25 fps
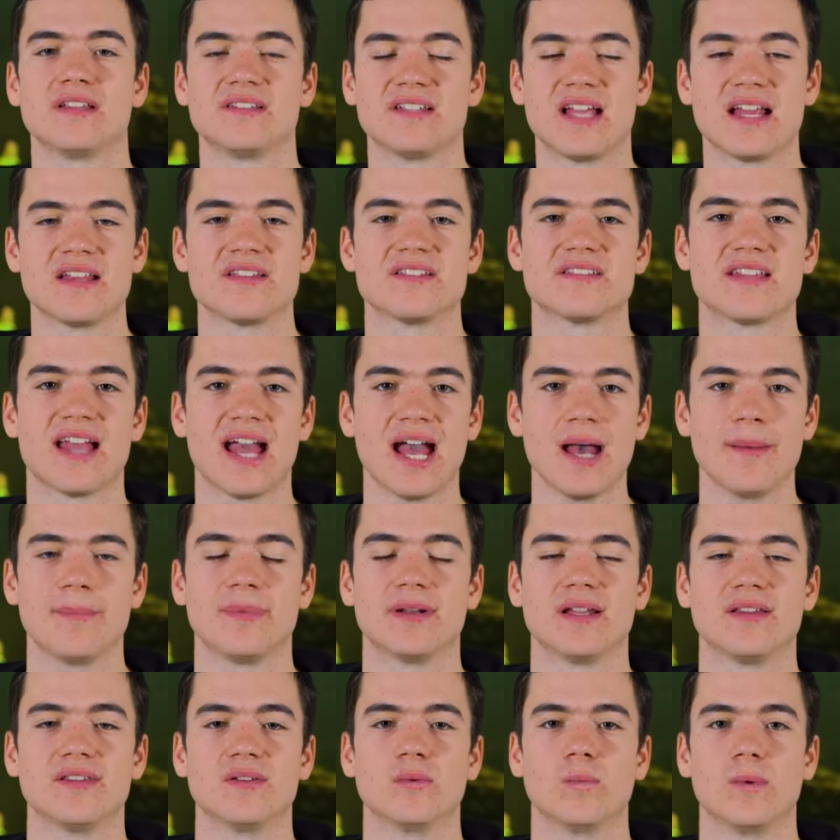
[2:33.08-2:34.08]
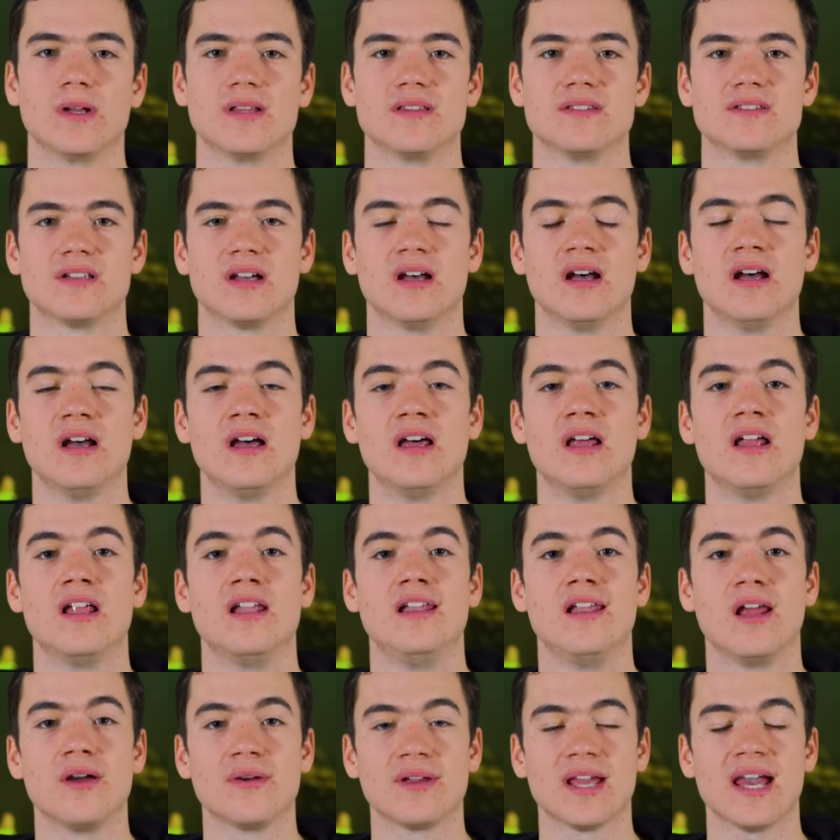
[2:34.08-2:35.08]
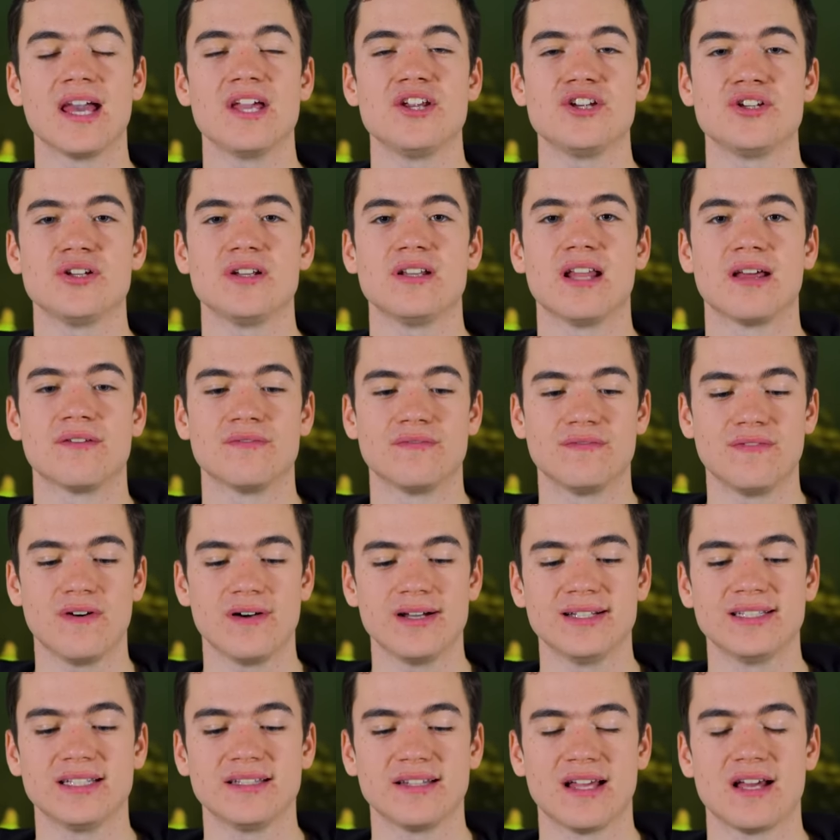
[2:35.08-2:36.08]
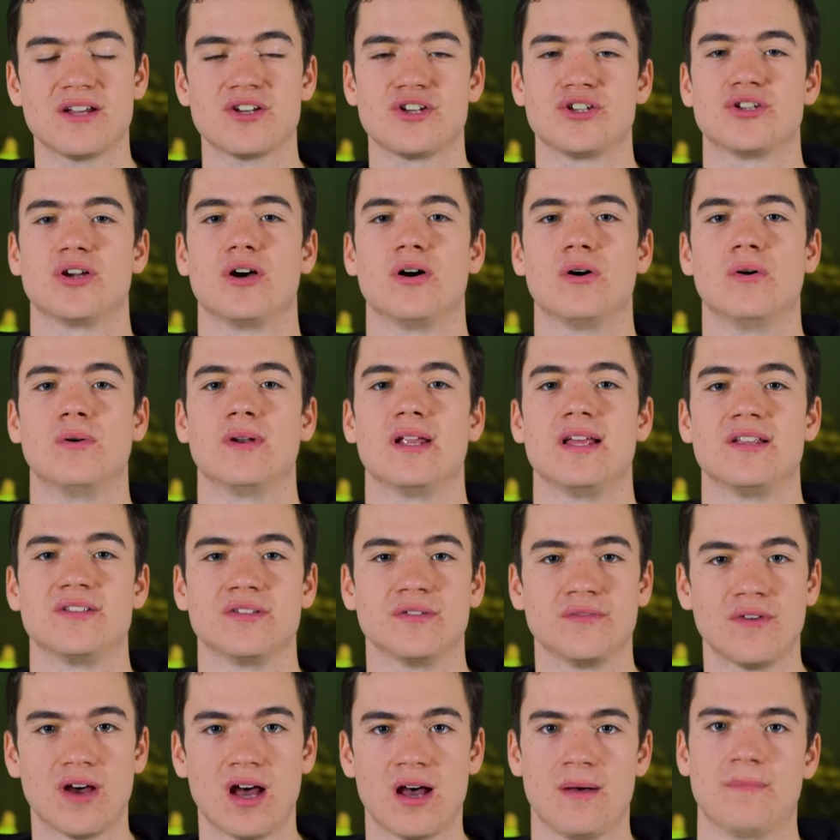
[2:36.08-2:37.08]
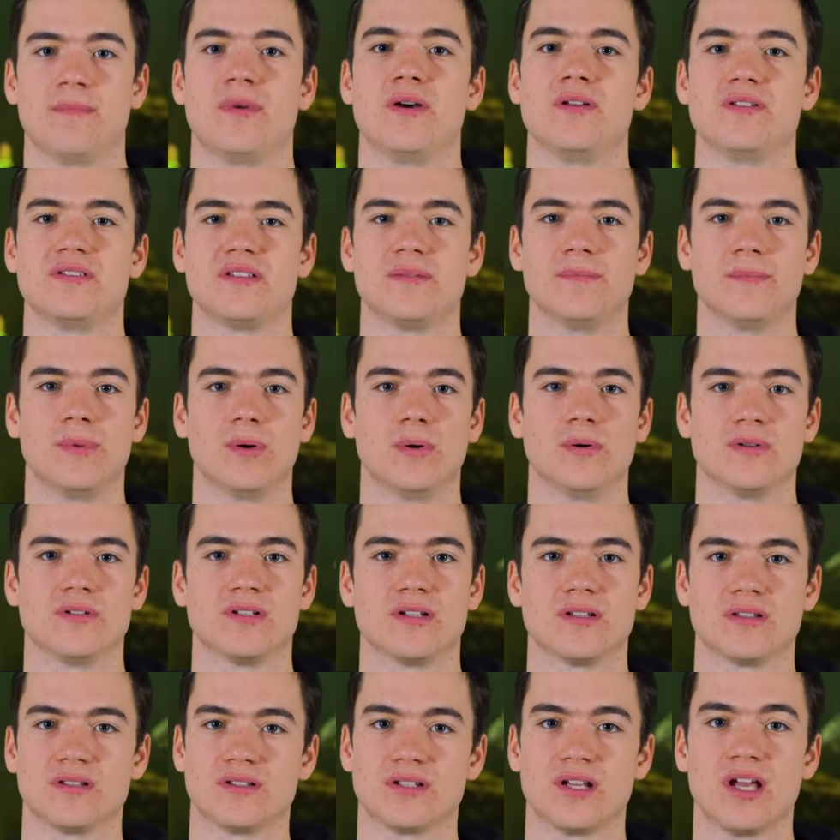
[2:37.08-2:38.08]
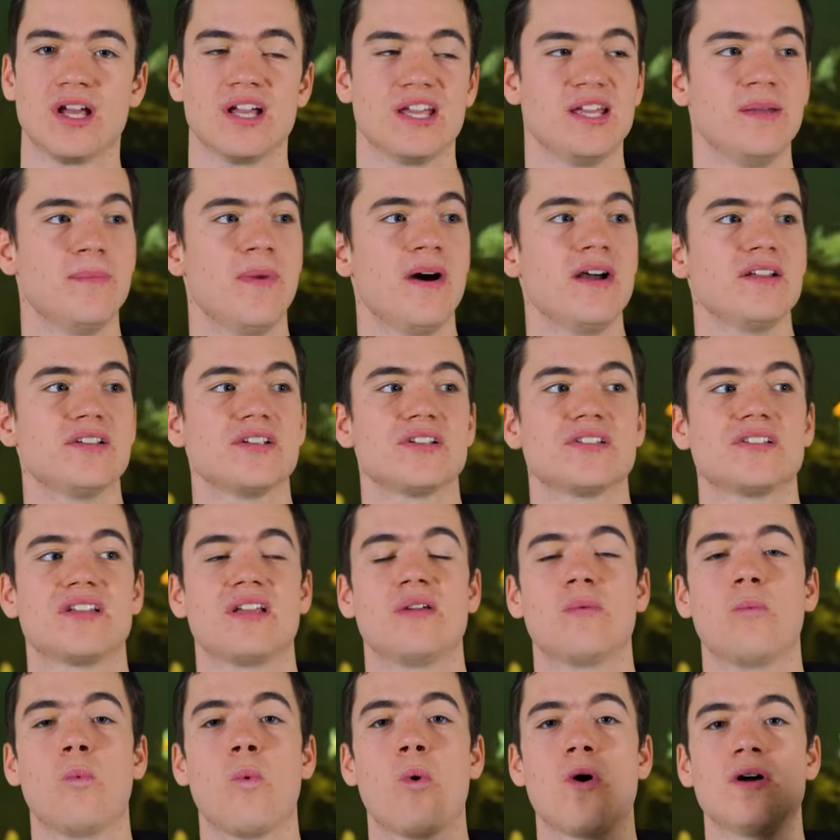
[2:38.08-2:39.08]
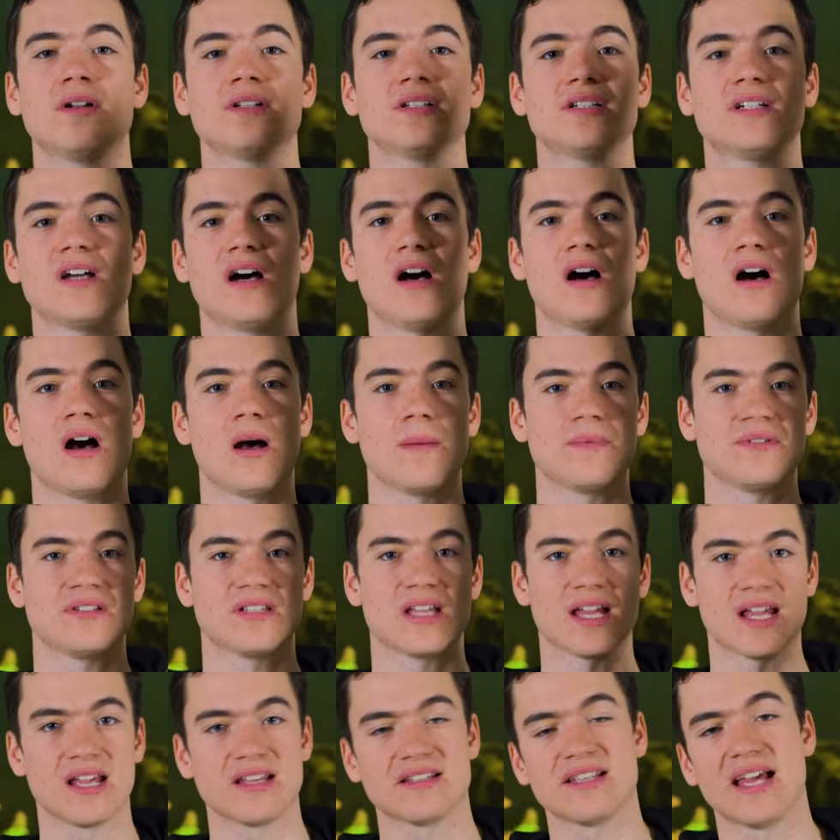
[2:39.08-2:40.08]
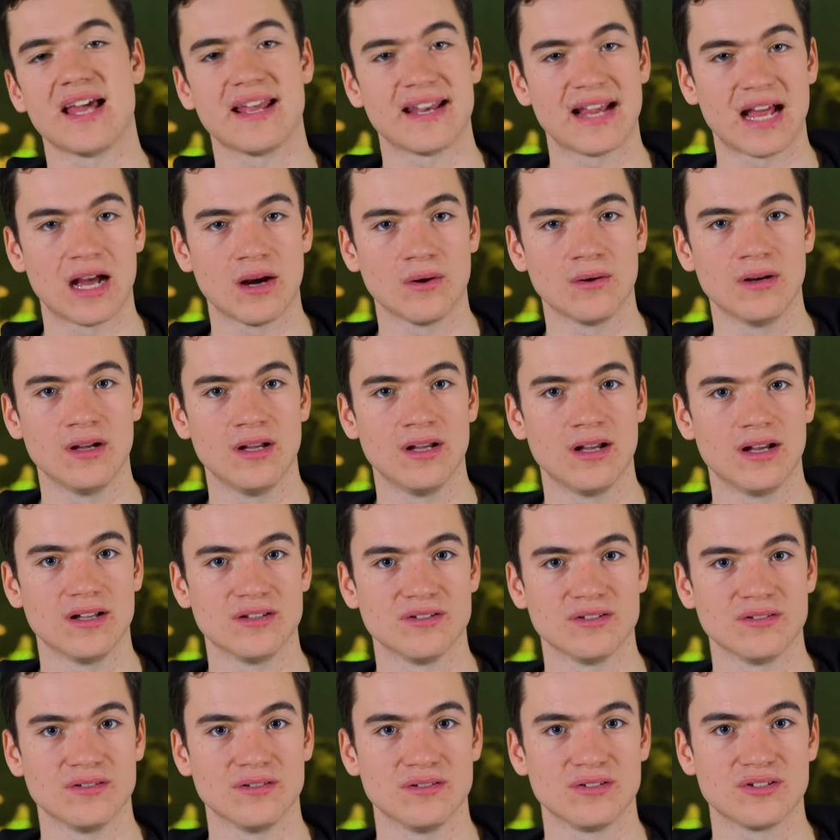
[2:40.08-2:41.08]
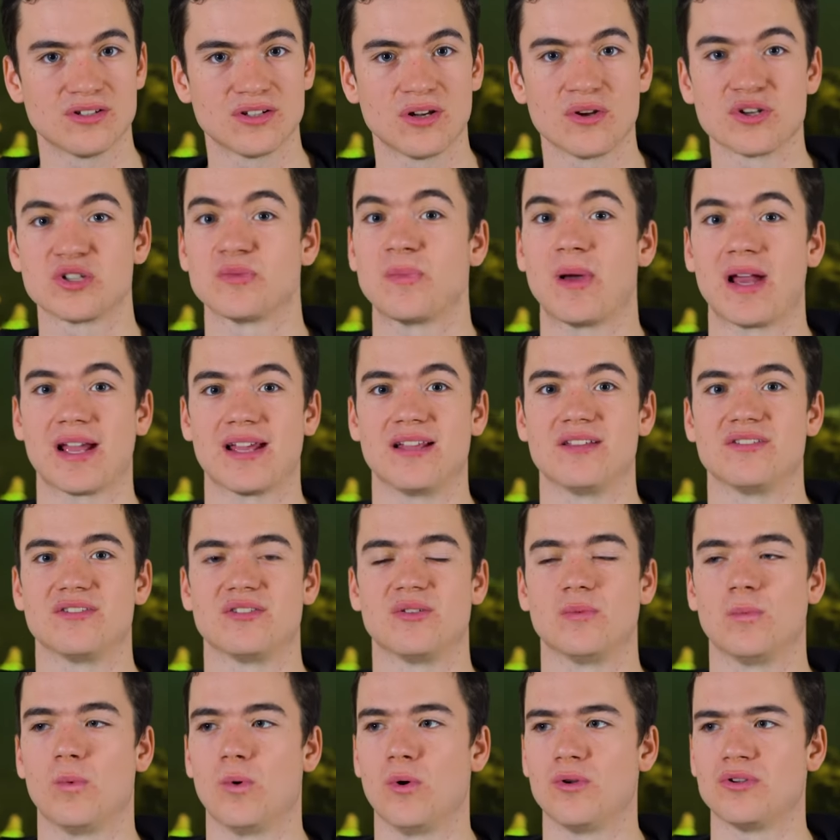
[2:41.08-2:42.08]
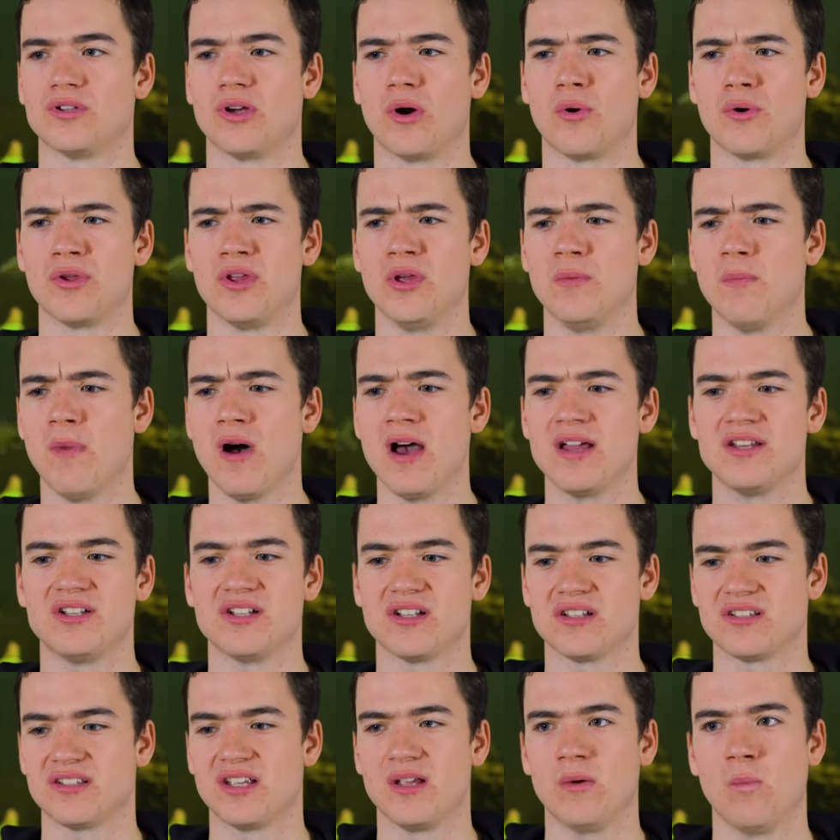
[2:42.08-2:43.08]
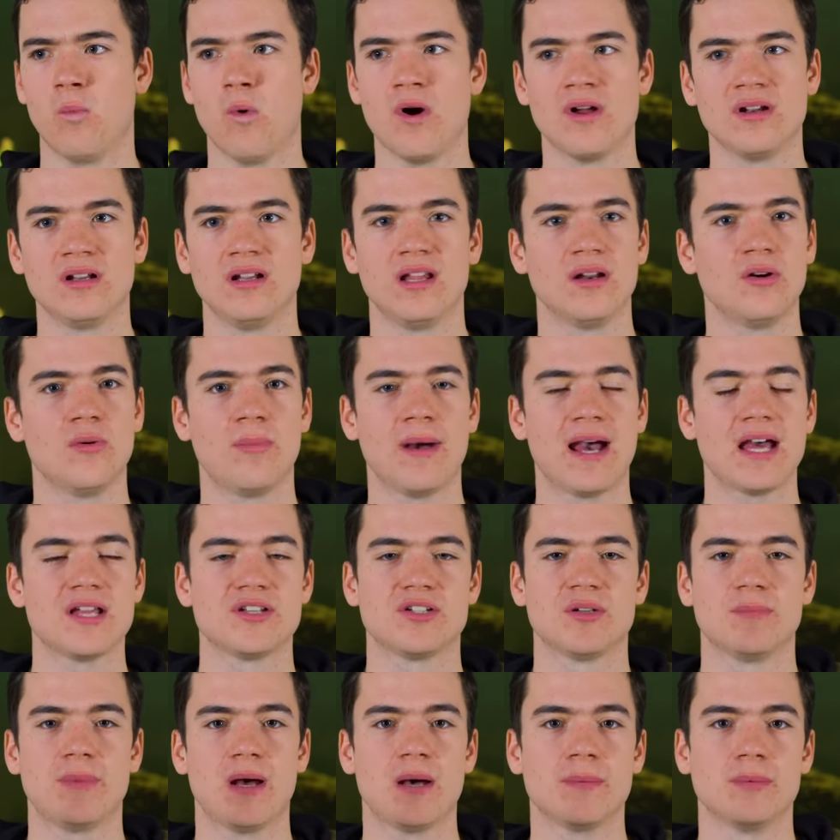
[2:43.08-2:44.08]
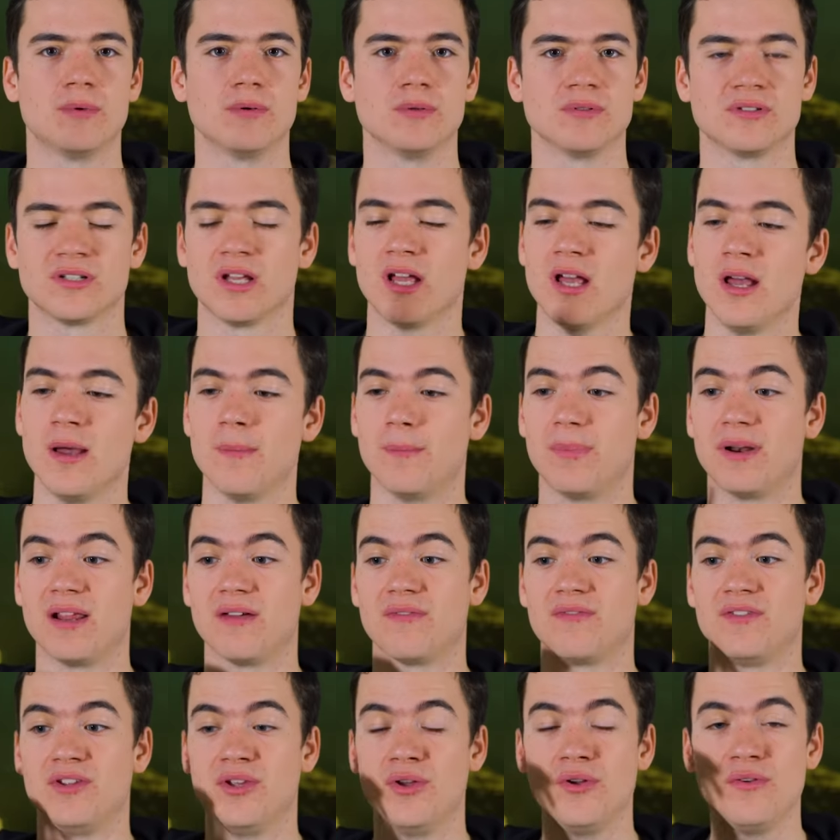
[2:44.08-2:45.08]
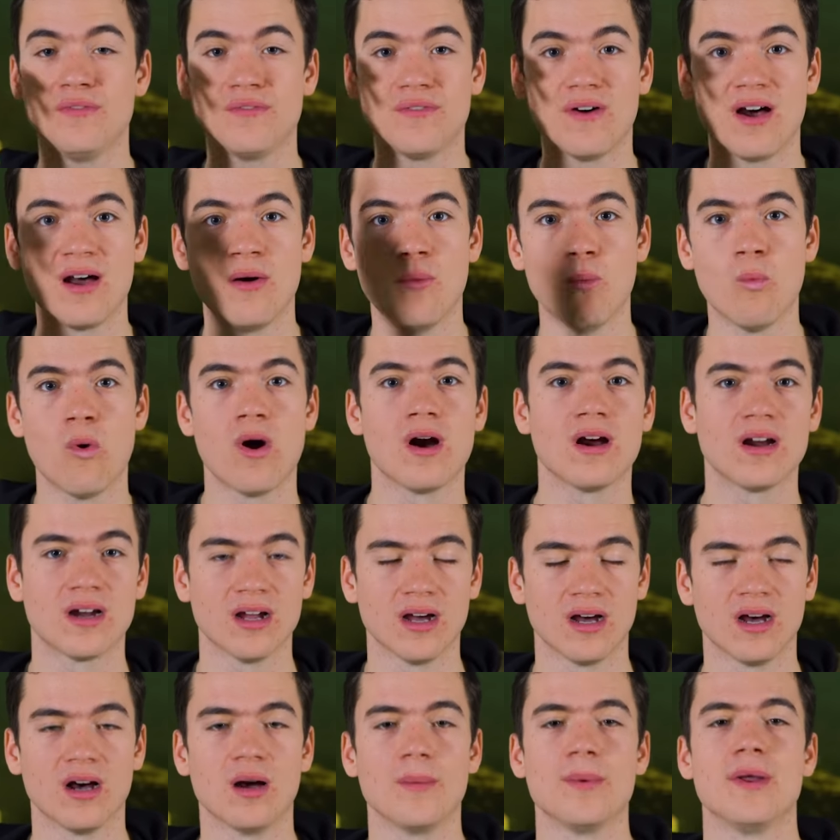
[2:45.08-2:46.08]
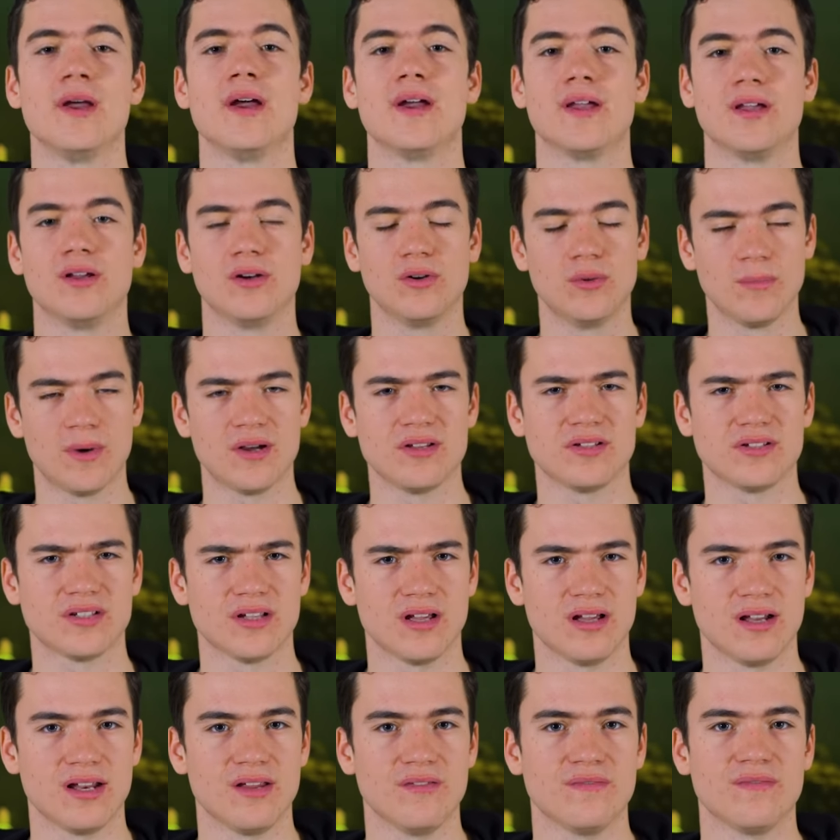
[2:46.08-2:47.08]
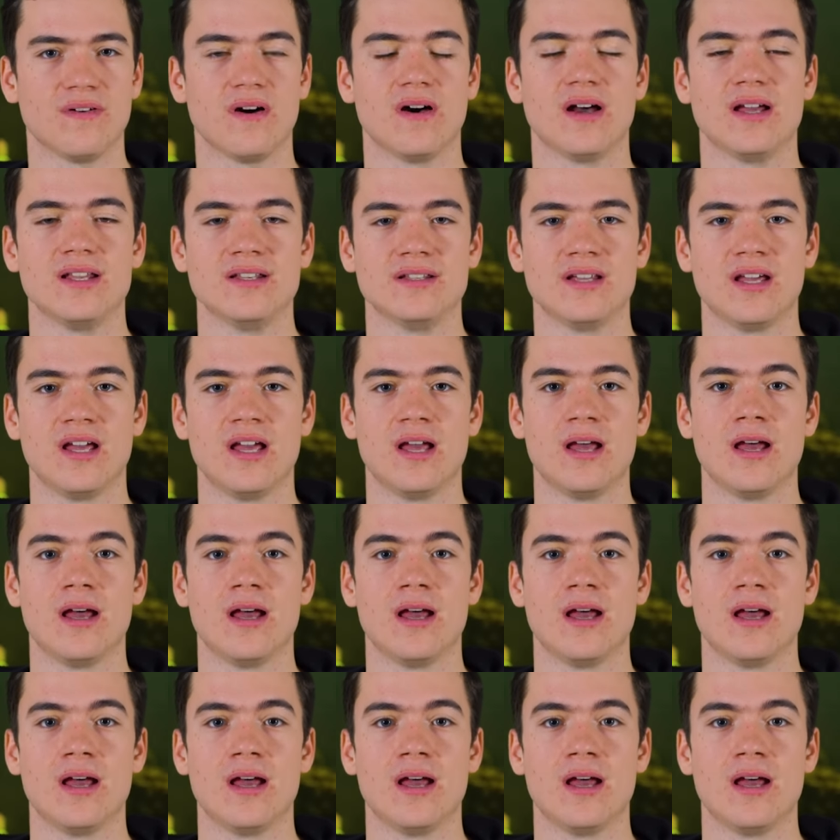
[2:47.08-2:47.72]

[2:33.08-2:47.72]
that tends to happen in the winter, location and finding that shoal is of utmost importance. You might just see one carp stick its head out and slosh back into the water, or you might just see one little patch of bubbles, but if you find one carp, you'll almost certainly find